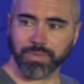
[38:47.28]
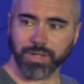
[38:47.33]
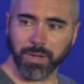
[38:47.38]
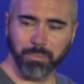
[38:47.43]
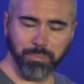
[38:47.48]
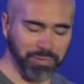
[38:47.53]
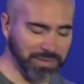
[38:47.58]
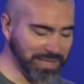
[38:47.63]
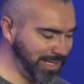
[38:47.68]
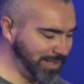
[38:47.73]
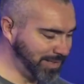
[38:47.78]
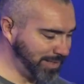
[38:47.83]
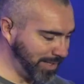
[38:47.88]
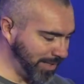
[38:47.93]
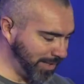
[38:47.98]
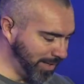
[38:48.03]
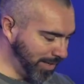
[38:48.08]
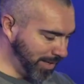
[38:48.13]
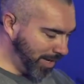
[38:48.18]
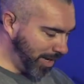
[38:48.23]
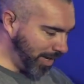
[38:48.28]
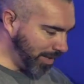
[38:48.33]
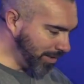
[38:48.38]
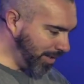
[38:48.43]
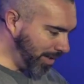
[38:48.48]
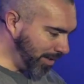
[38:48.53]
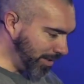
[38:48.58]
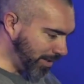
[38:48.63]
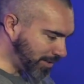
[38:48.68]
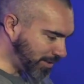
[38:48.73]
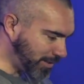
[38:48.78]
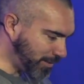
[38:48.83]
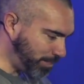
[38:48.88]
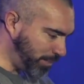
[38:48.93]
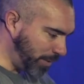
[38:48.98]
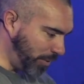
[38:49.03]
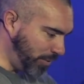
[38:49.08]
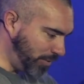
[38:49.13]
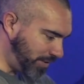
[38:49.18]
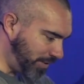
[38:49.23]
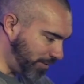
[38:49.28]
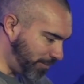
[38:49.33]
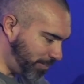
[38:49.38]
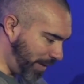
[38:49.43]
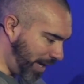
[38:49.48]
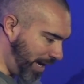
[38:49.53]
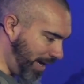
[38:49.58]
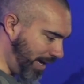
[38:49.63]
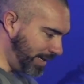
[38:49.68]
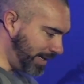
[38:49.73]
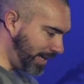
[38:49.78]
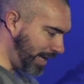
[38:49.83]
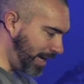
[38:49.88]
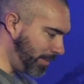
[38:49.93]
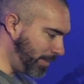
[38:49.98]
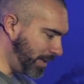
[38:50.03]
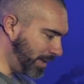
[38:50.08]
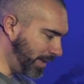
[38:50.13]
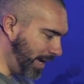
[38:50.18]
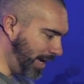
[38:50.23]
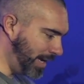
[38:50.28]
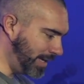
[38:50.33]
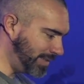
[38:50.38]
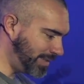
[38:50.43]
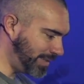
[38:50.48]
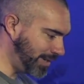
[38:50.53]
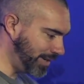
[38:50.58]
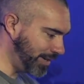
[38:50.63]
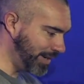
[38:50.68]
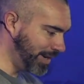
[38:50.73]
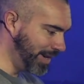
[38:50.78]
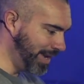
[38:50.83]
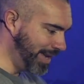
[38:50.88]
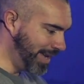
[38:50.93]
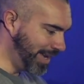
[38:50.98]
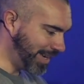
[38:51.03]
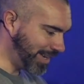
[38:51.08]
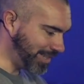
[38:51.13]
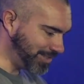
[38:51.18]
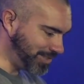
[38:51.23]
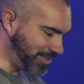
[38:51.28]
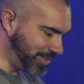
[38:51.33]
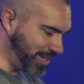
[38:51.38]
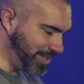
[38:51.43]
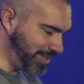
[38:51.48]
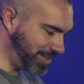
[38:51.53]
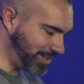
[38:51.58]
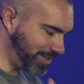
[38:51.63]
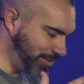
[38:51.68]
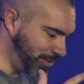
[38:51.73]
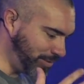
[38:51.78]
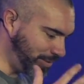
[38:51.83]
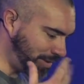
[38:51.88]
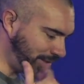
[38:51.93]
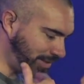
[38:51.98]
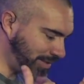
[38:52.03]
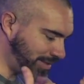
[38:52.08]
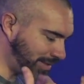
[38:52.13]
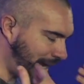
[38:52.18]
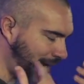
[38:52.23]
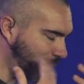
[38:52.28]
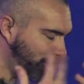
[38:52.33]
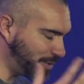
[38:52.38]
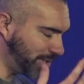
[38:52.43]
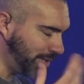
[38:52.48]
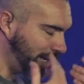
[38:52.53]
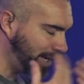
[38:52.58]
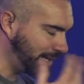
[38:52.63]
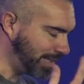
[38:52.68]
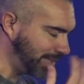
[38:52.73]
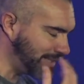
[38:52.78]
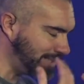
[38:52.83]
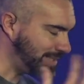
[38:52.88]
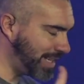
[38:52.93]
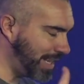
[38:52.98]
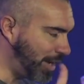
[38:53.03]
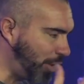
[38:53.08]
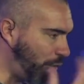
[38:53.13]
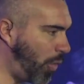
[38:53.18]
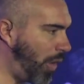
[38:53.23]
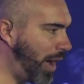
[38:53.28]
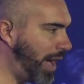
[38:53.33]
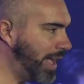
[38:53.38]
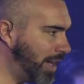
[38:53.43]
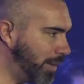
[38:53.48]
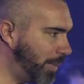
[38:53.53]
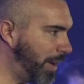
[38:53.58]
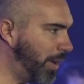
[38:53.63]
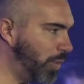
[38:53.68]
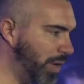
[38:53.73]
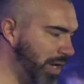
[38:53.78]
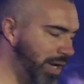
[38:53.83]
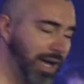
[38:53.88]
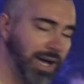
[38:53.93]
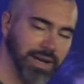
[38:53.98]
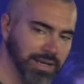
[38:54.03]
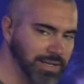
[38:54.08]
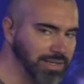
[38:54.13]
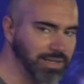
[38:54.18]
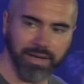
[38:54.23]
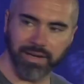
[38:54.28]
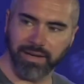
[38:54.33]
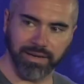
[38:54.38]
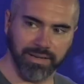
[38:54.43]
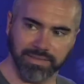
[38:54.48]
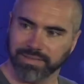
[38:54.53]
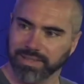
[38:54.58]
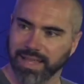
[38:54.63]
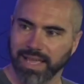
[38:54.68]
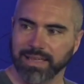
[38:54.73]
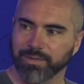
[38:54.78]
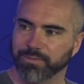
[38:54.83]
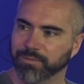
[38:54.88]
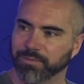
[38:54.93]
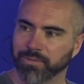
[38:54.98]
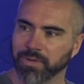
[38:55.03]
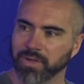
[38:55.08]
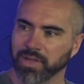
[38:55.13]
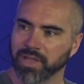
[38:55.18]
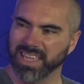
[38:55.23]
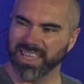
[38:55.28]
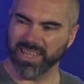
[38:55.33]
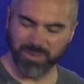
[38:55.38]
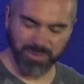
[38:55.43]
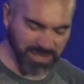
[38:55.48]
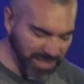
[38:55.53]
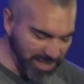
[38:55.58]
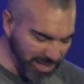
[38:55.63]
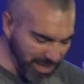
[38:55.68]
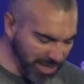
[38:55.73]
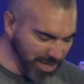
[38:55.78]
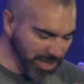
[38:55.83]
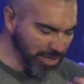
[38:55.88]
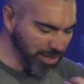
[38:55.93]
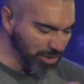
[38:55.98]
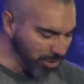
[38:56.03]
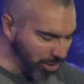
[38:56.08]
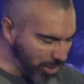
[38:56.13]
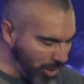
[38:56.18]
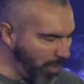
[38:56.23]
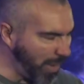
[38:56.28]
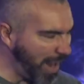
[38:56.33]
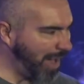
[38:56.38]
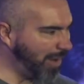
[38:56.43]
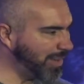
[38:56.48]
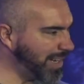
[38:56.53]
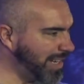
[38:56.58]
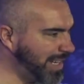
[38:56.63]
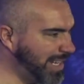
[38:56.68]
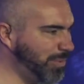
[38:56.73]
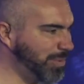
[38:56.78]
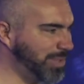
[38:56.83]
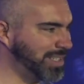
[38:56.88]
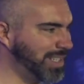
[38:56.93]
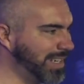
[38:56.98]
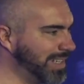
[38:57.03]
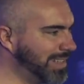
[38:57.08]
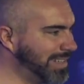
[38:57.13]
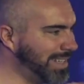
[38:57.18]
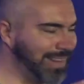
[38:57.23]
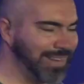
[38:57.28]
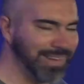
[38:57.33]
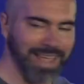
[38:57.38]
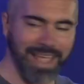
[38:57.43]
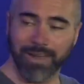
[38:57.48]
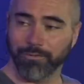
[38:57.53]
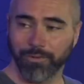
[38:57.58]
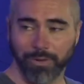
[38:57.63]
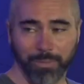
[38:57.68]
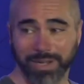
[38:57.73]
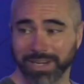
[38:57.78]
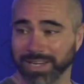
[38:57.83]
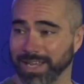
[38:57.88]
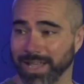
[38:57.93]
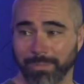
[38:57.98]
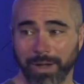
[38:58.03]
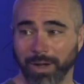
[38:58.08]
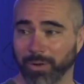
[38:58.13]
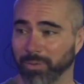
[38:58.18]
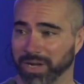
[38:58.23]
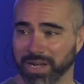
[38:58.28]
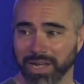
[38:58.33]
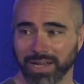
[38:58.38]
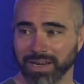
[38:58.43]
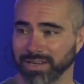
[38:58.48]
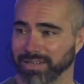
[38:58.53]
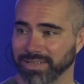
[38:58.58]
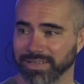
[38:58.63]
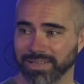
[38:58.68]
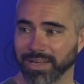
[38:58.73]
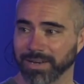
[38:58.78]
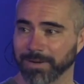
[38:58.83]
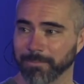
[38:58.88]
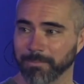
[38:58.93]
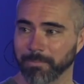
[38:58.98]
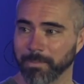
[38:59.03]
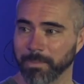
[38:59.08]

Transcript: planting a little explosive behind enemy lines here because Jesus knew that this guy was not going to stay quiet about what God had done in his life. He was going to go out and he was going to tell everybody about what God had done.